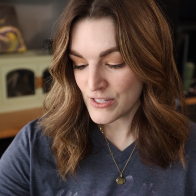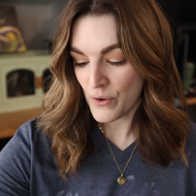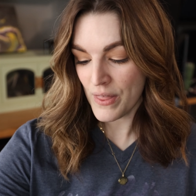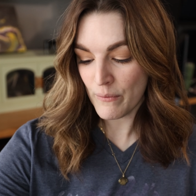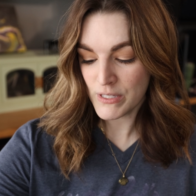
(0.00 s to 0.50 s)

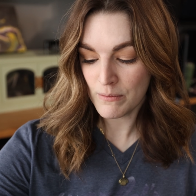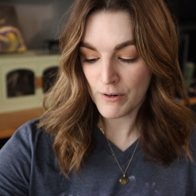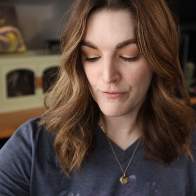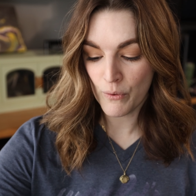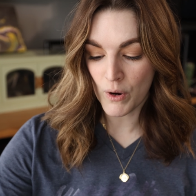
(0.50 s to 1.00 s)
so that was
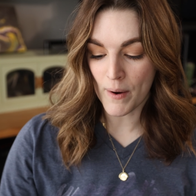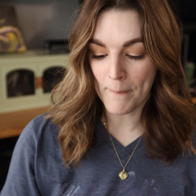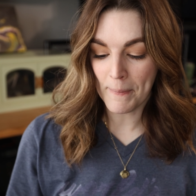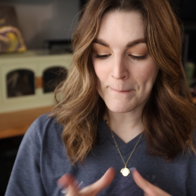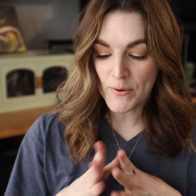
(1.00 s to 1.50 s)
number
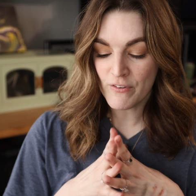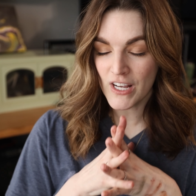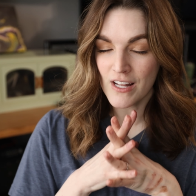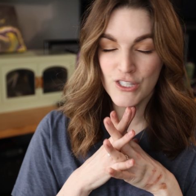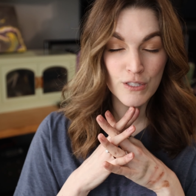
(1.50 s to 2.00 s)
four.
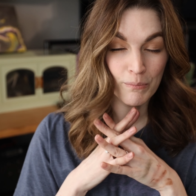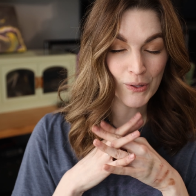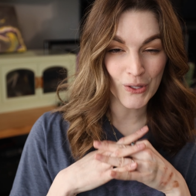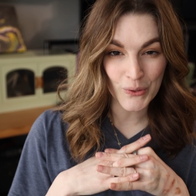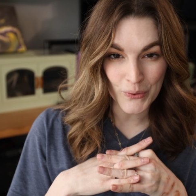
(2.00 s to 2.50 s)
Moving on to
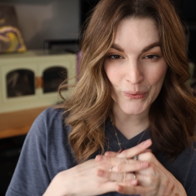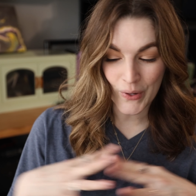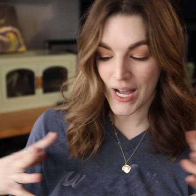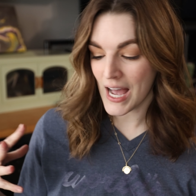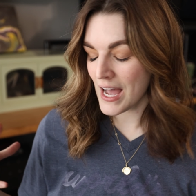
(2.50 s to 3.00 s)
blue.